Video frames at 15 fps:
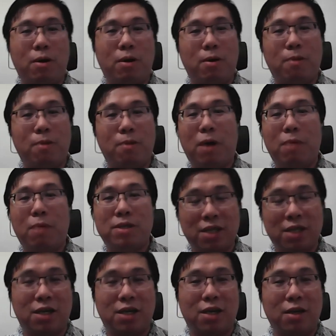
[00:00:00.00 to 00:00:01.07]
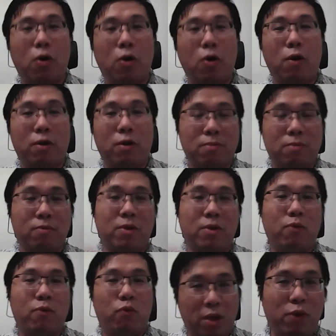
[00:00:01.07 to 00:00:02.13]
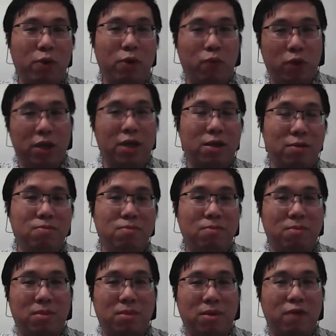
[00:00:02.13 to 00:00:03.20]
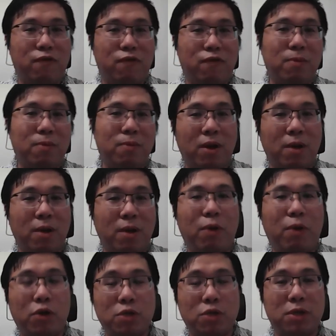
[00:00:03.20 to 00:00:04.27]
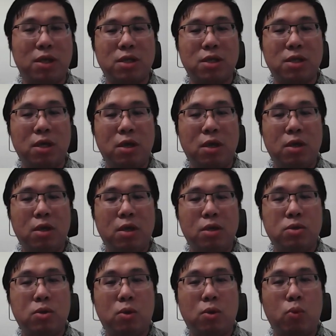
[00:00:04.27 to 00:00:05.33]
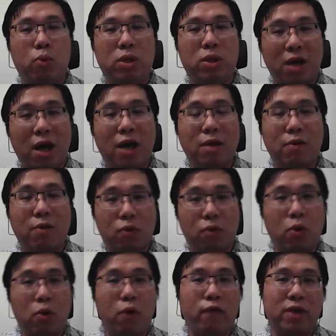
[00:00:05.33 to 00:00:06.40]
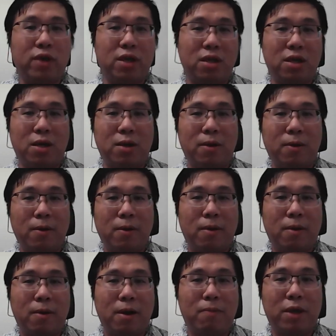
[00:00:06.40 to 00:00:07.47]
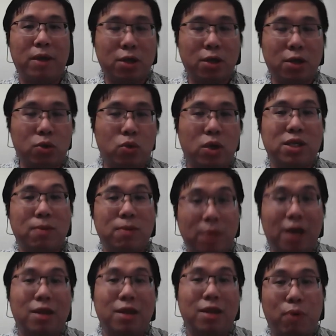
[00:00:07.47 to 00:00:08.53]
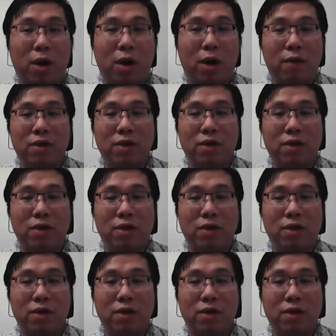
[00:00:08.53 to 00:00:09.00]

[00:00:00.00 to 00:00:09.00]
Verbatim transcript: public sector, or even within different private hospitals. So with the kind of growth in the medical tourism and the private